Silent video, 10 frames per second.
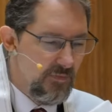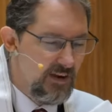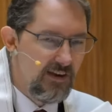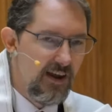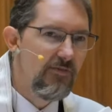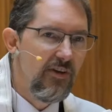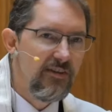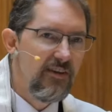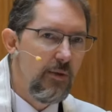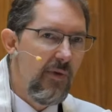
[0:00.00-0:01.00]
And Nadav
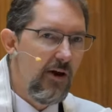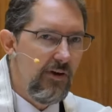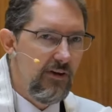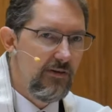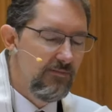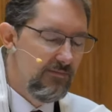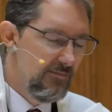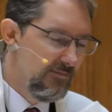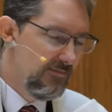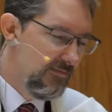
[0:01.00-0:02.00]
doesn't get married
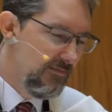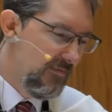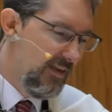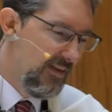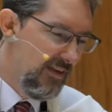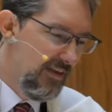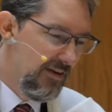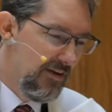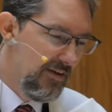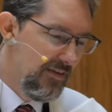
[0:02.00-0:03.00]
in
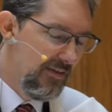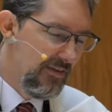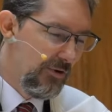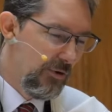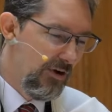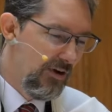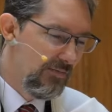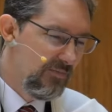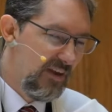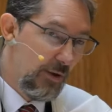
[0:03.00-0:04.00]
the
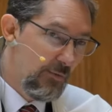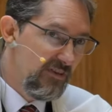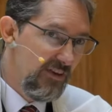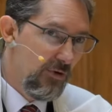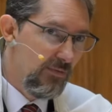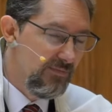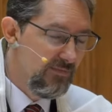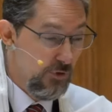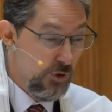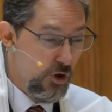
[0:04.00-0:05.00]
Torah, and I was single
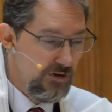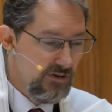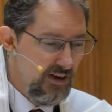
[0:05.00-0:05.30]
for a long